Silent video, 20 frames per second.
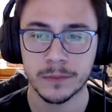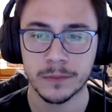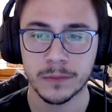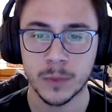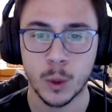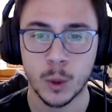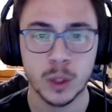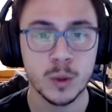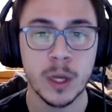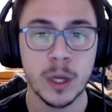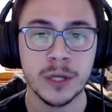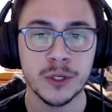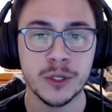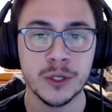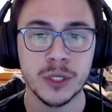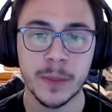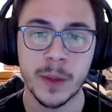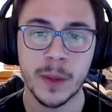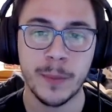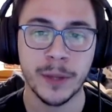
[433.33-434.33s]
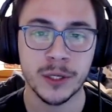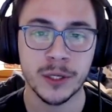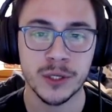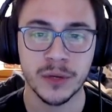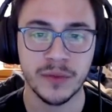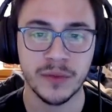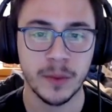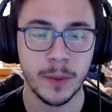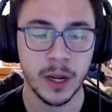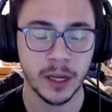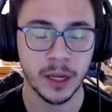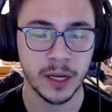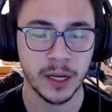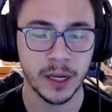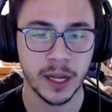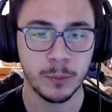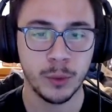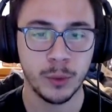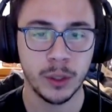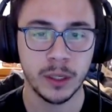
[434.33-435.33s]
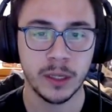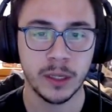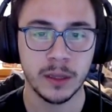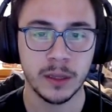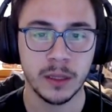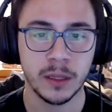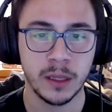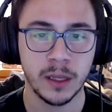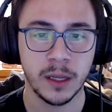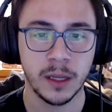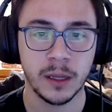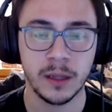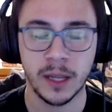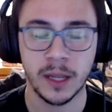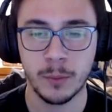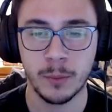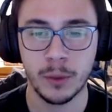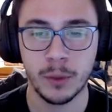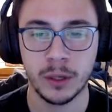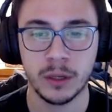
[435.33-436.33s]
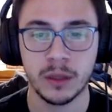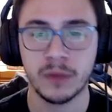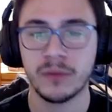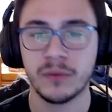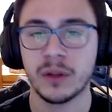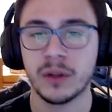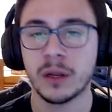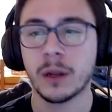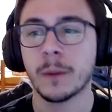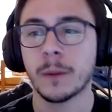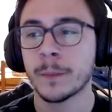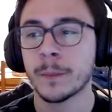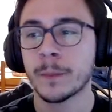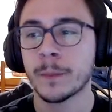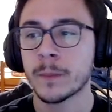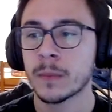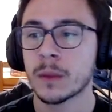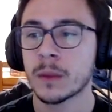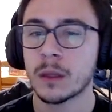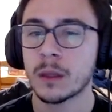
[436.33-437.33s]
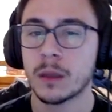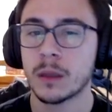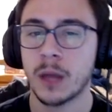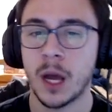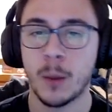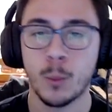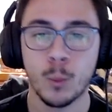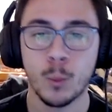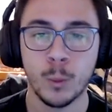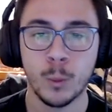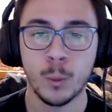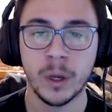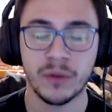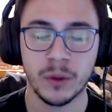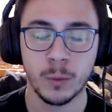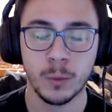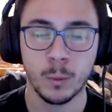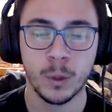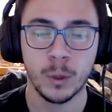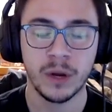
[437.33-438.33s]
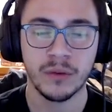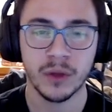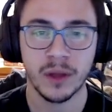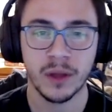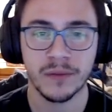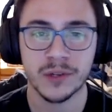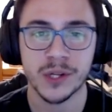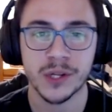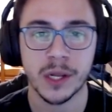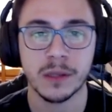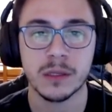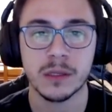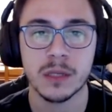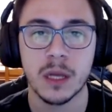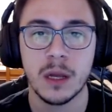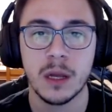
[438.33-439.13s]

Which, why don't you send me a picture of the mug and I can put it in the video. Whenever you have a chance.